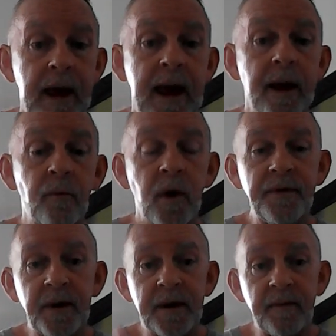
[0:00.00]
and
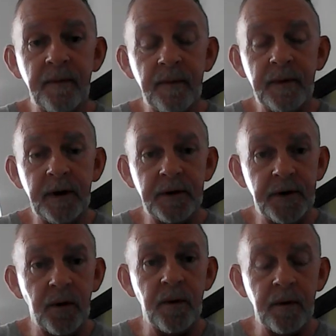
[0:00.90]
with the com-
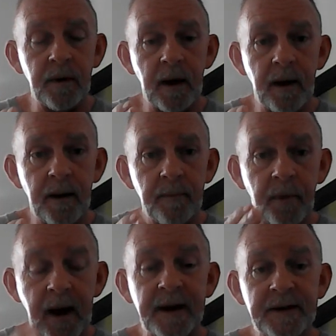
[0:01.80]
do, uh,
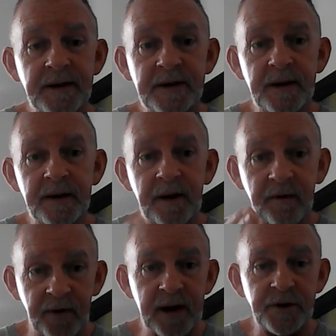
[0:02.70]
practicing
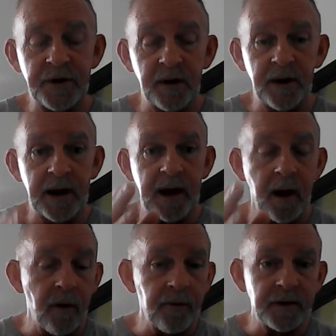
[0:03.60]
conventionally
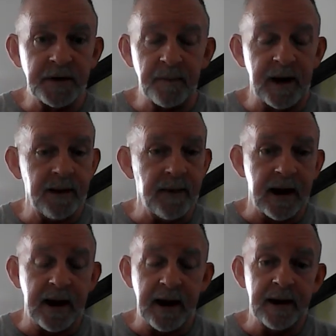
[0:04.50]
on the speed
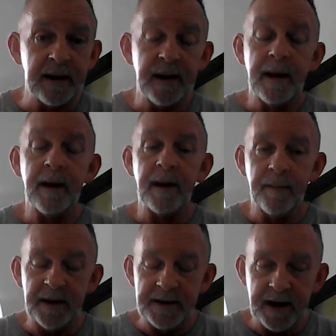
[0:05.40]
bag,
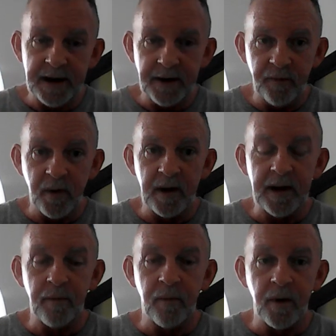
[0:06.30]
let me tell you what
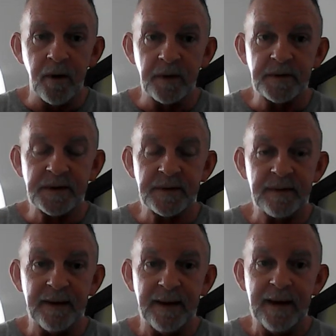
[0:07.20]
it works.
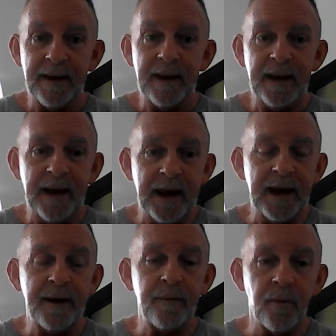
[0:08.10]

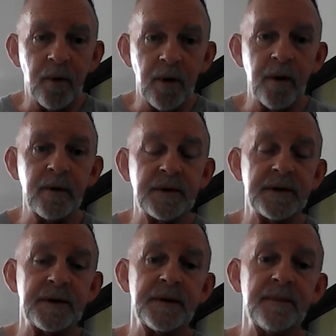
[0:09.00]
It
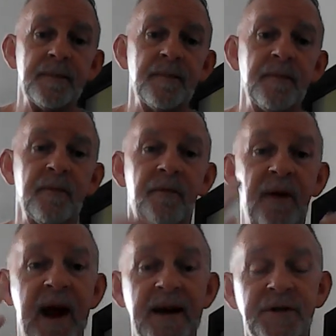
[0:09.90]
works
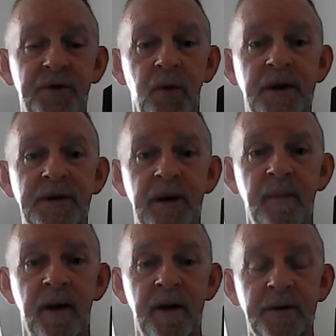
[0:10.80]
fast twitching
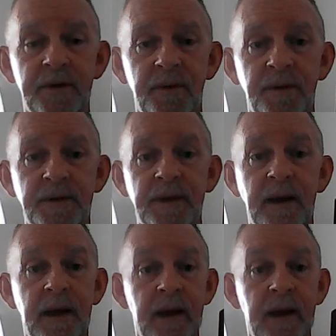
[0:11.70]
muscles